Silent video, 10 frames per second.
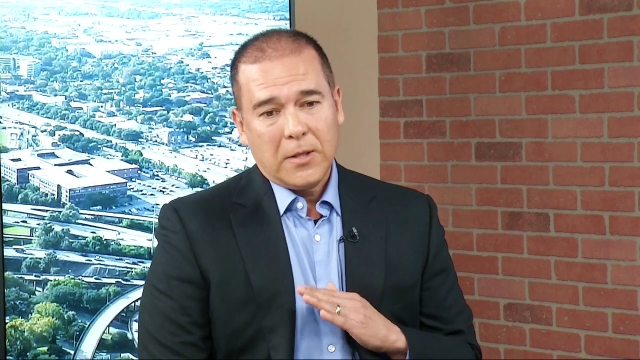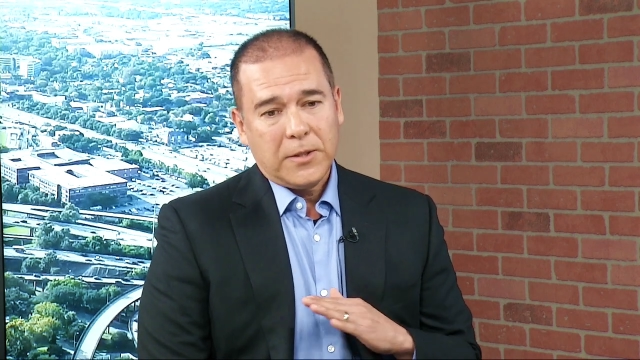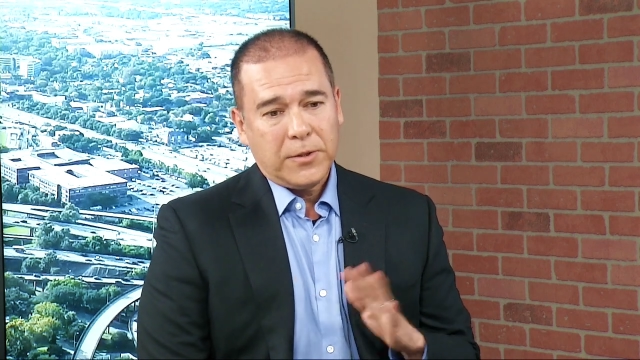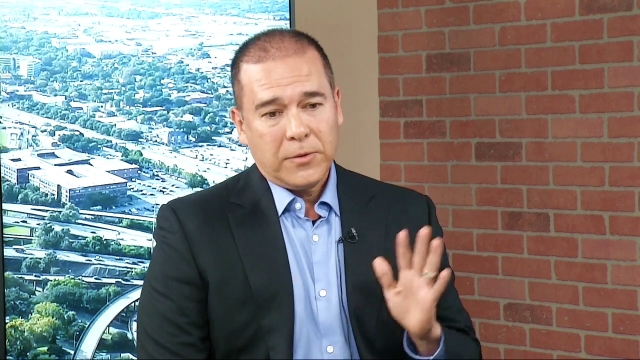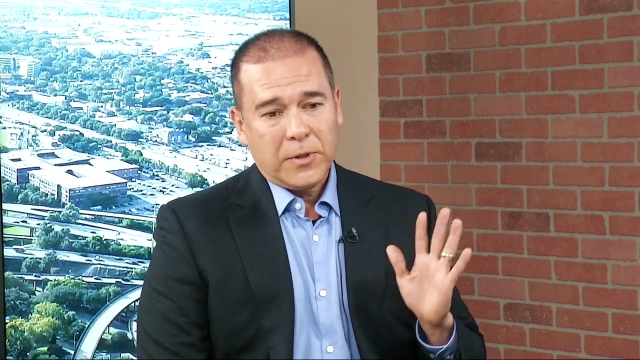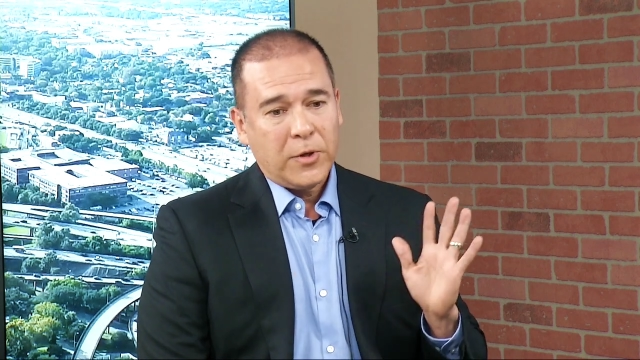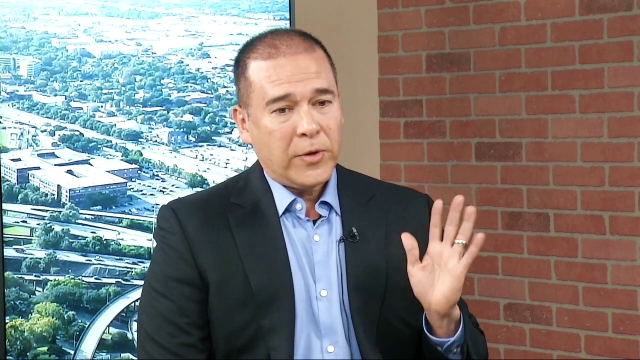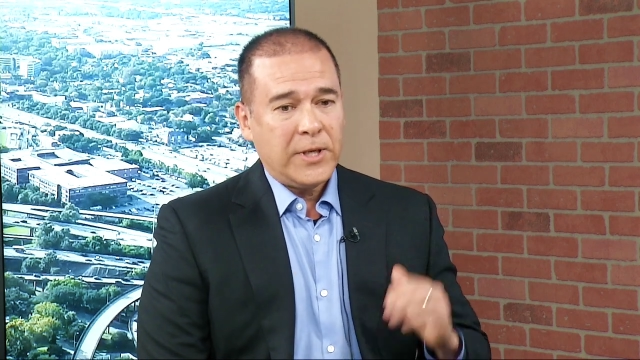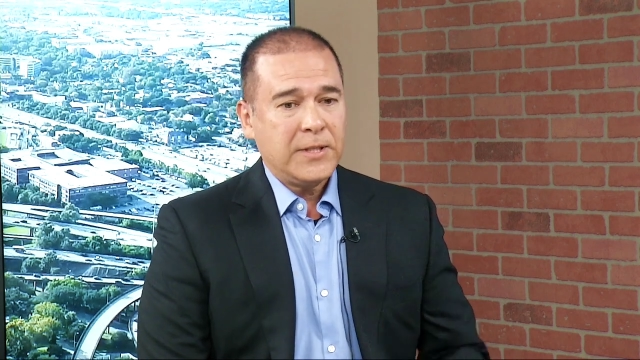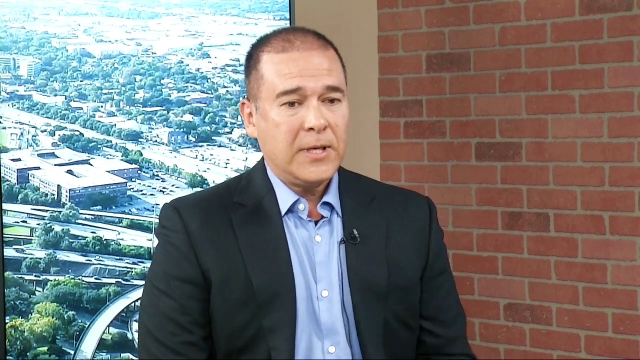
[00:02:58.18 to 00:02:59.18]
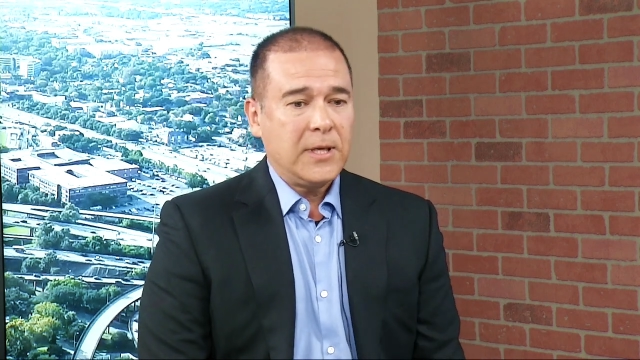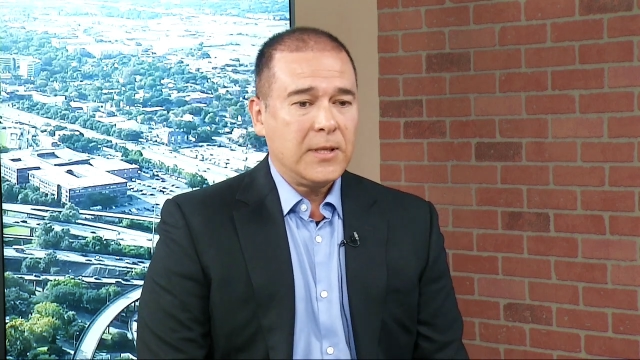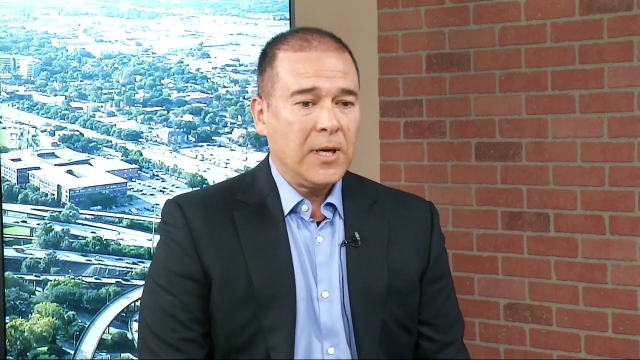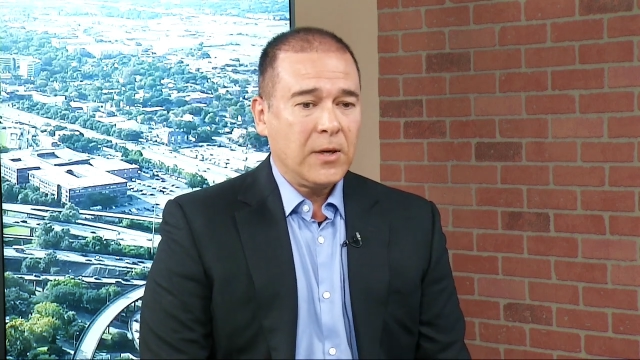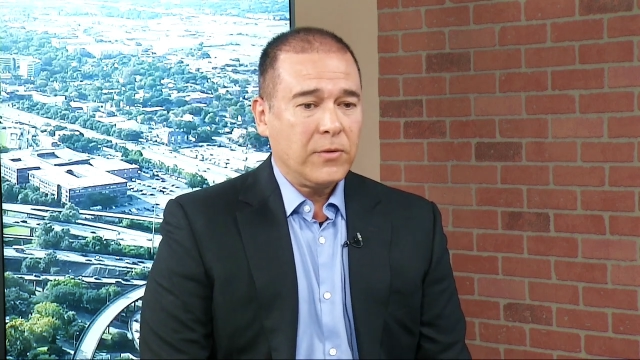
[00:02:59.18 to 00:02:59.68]
to degrees that
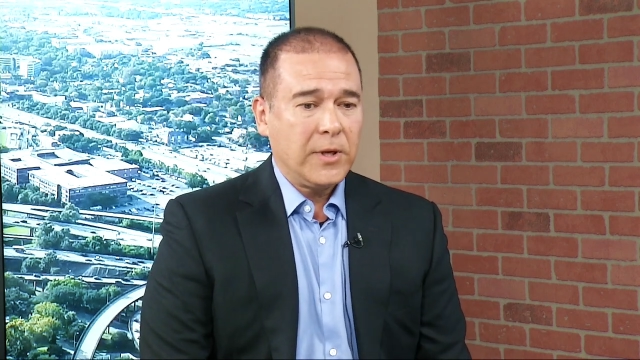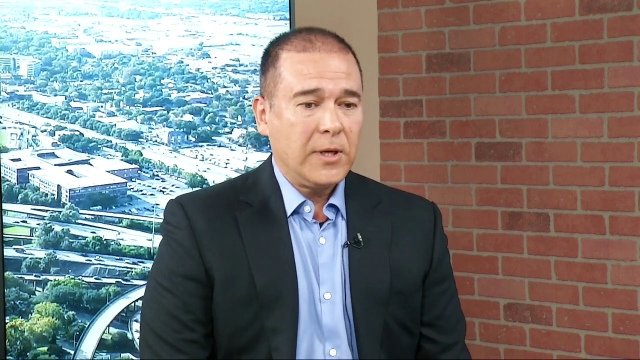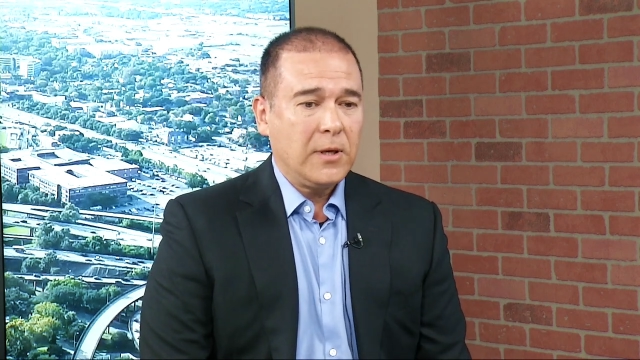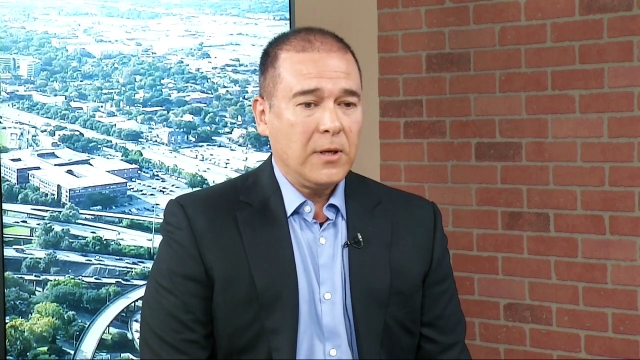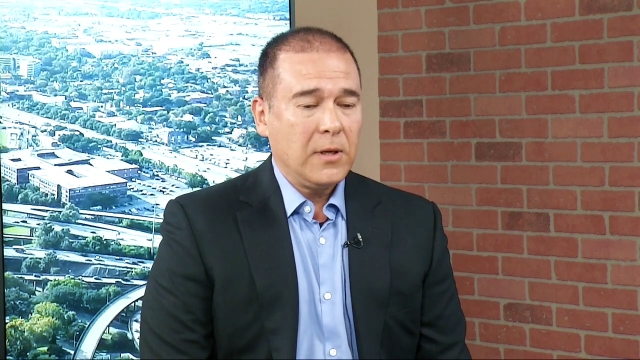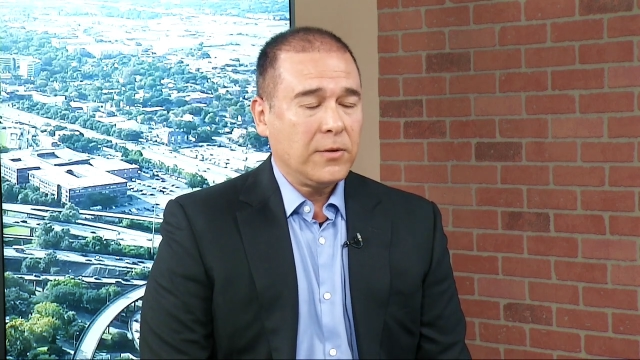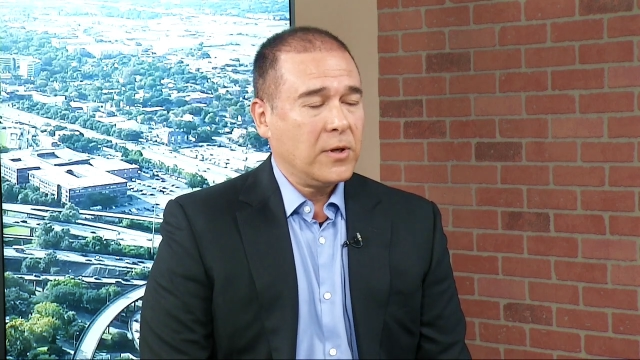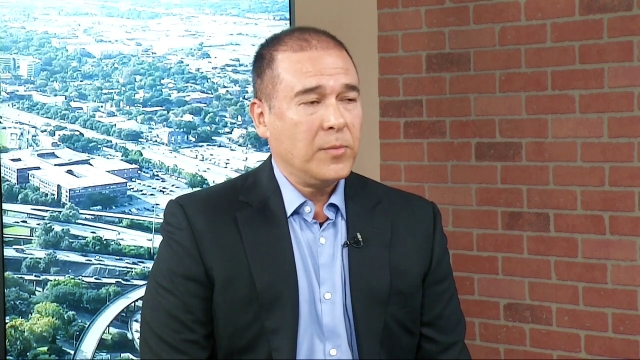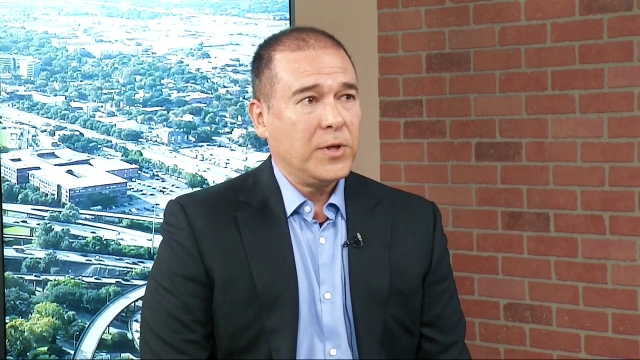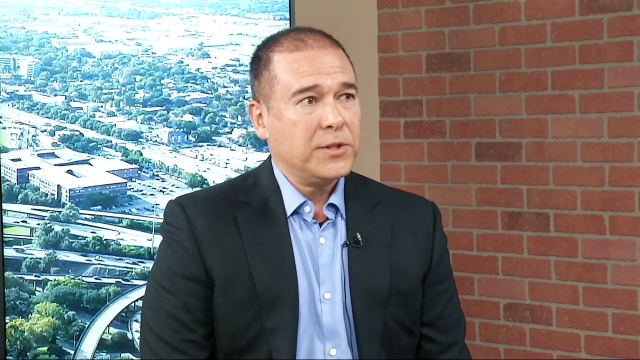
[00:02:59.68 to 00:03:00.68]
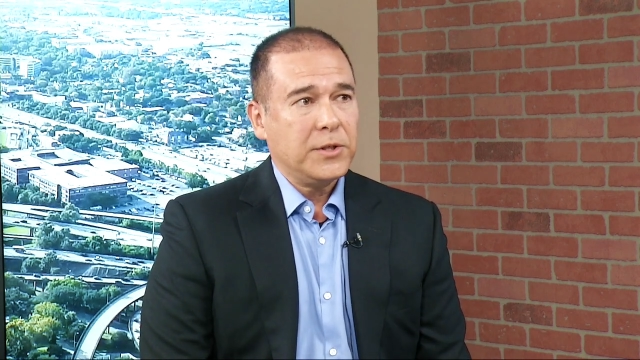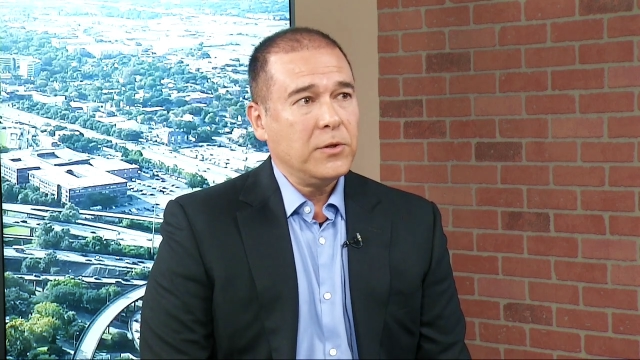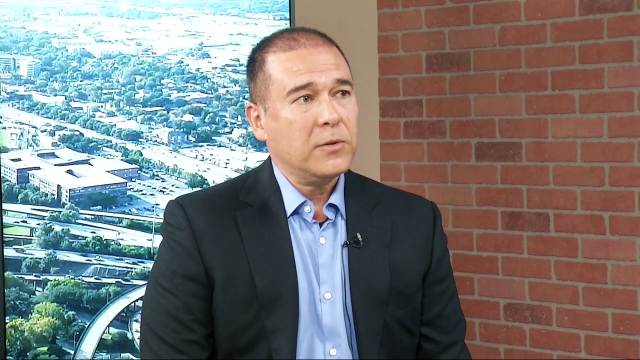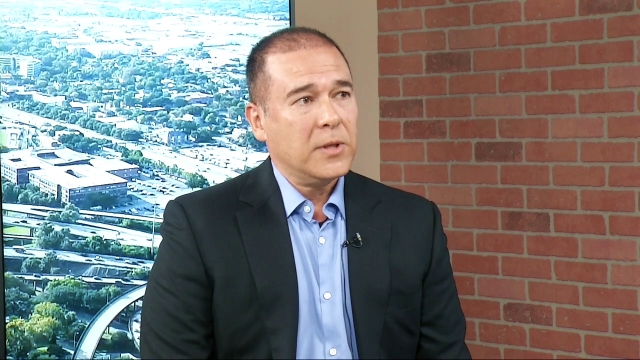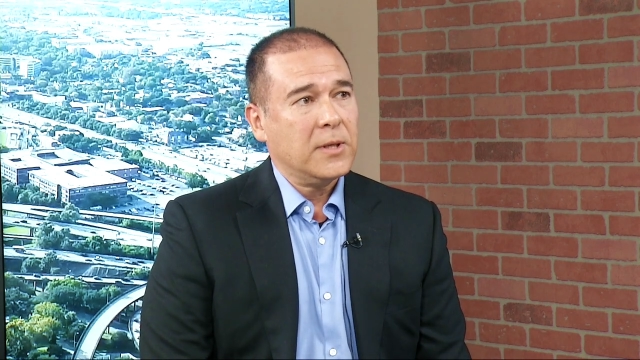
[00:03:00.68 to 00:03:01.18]
I don't think uh, other companies
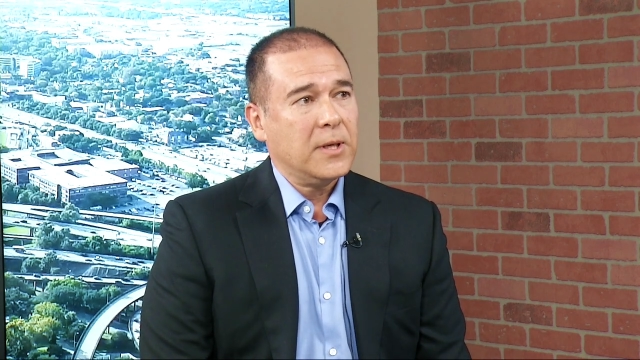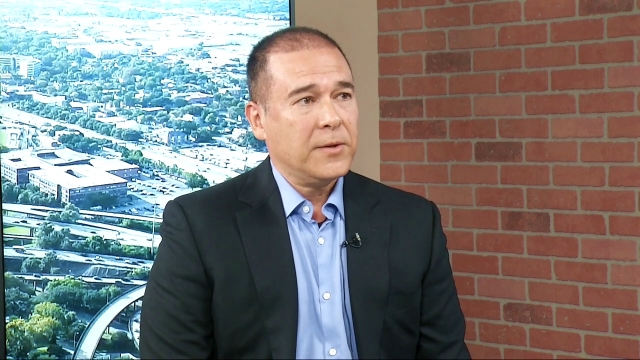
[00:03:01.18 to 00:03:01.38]
do, and, and